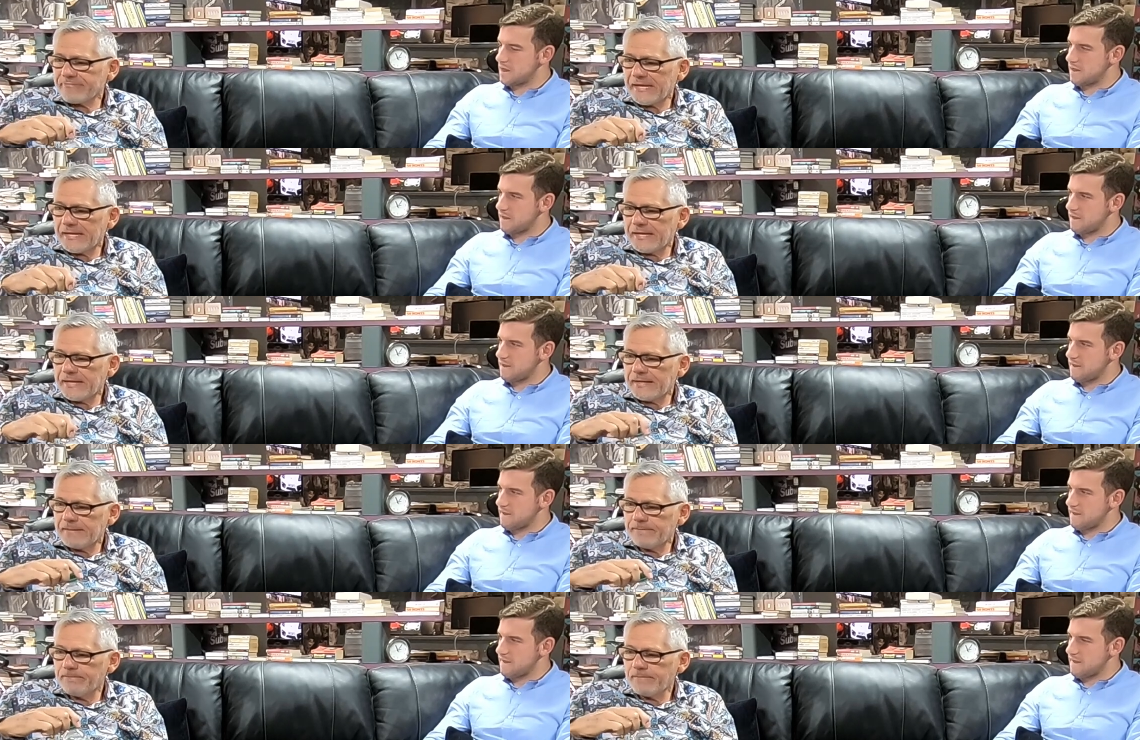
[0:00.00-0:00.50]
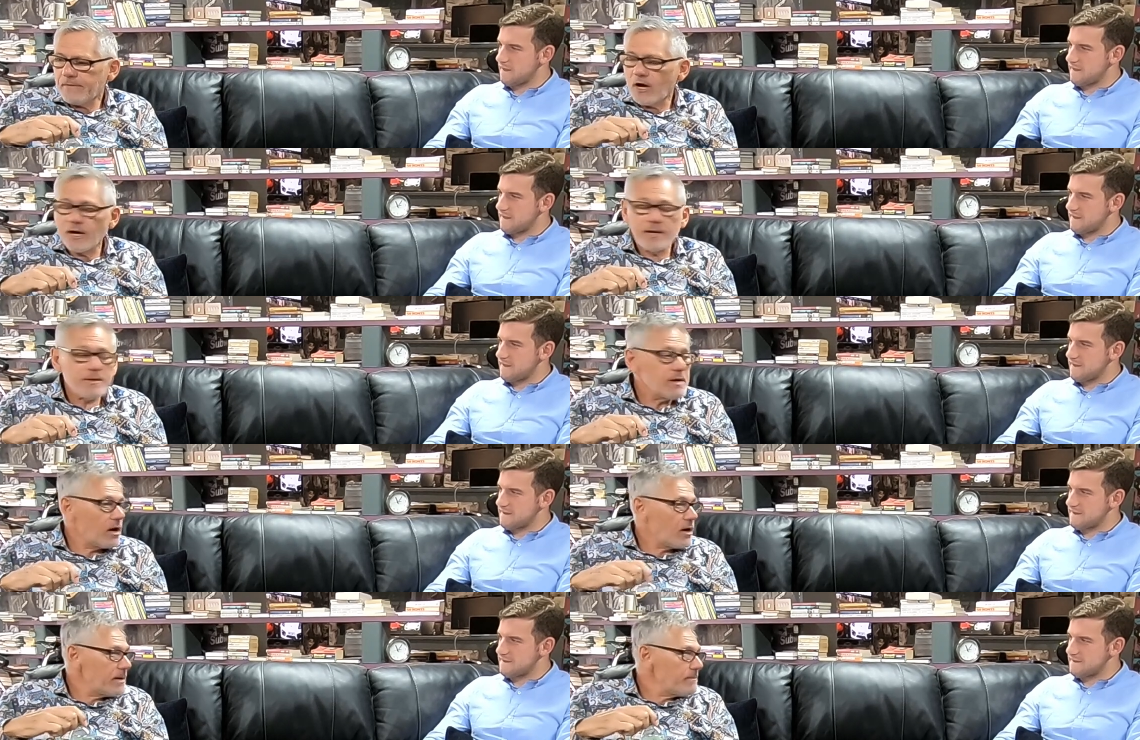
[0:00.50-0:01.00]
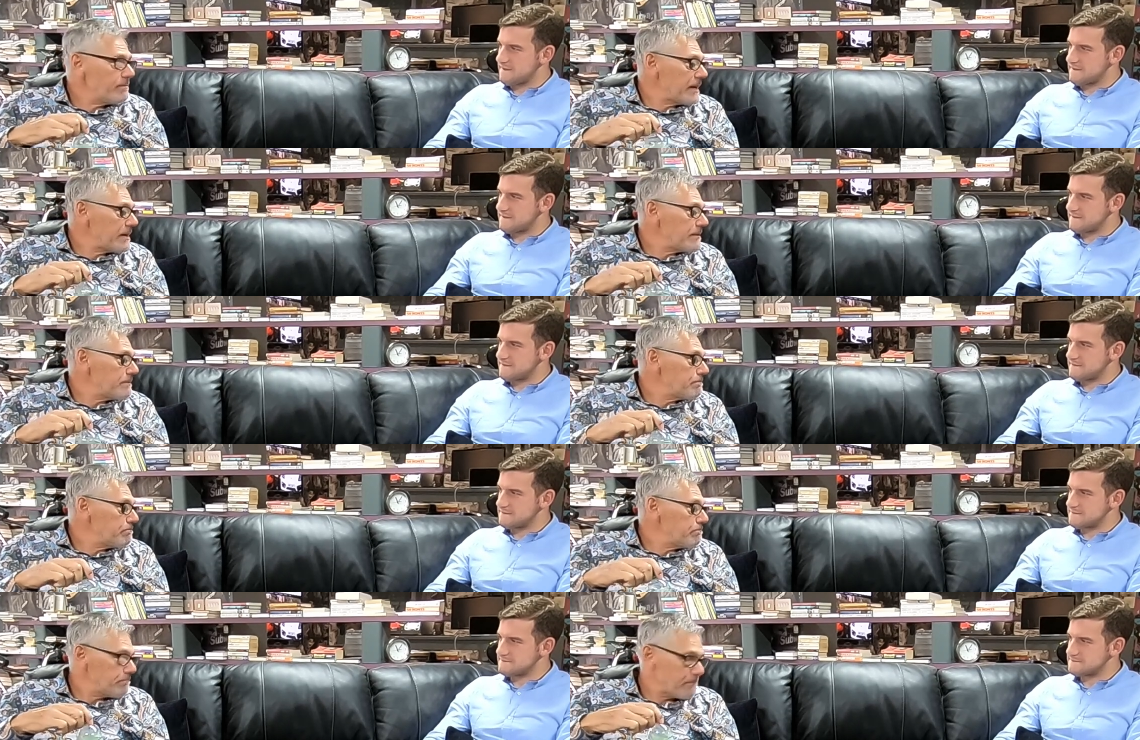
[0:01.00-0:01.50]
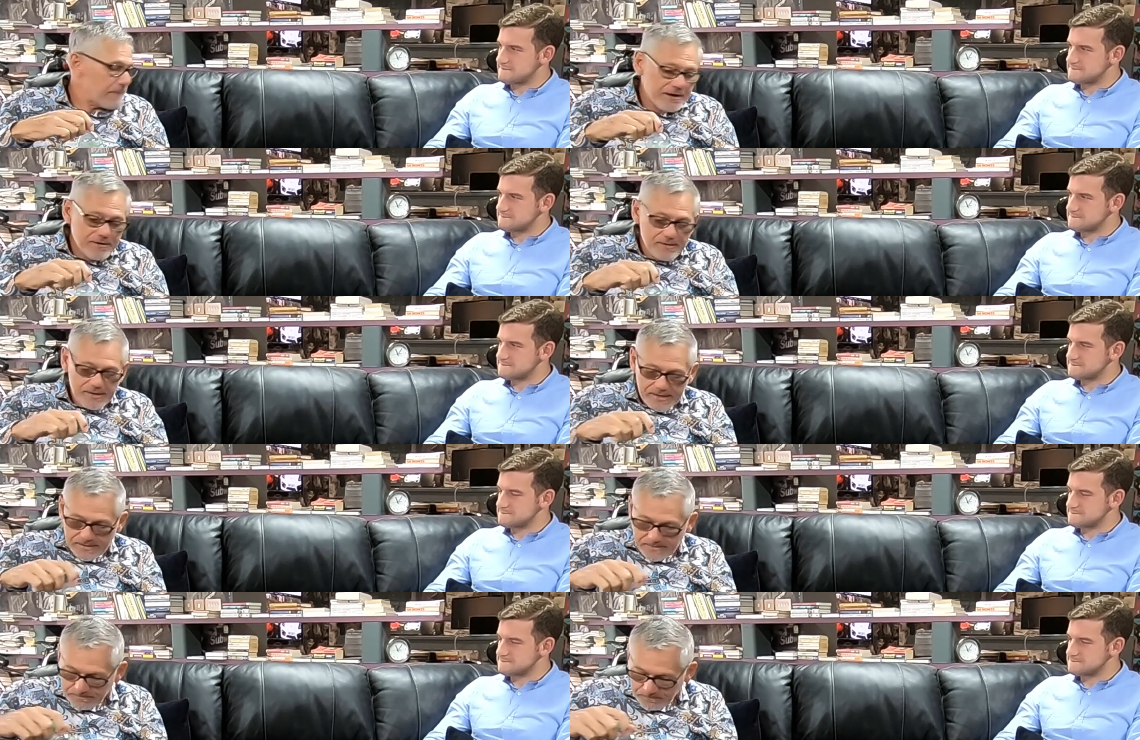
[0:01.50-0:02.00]
Speaker 1: Um, I, I met
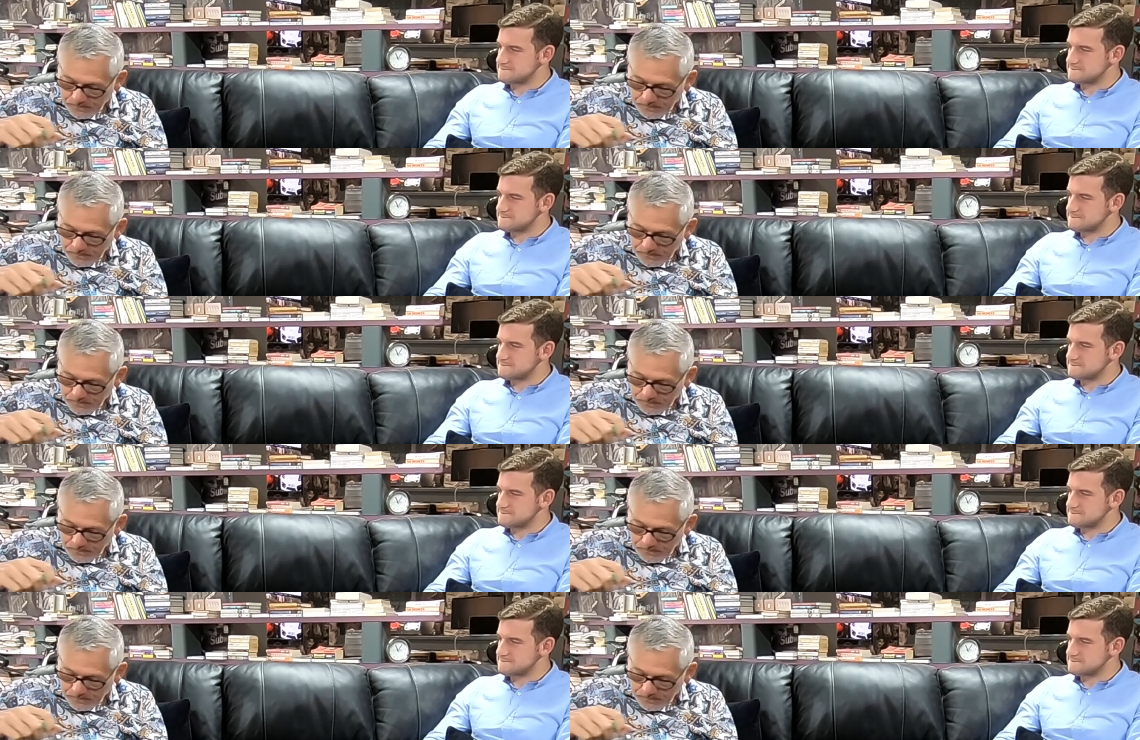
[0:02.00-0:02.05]
Marilyn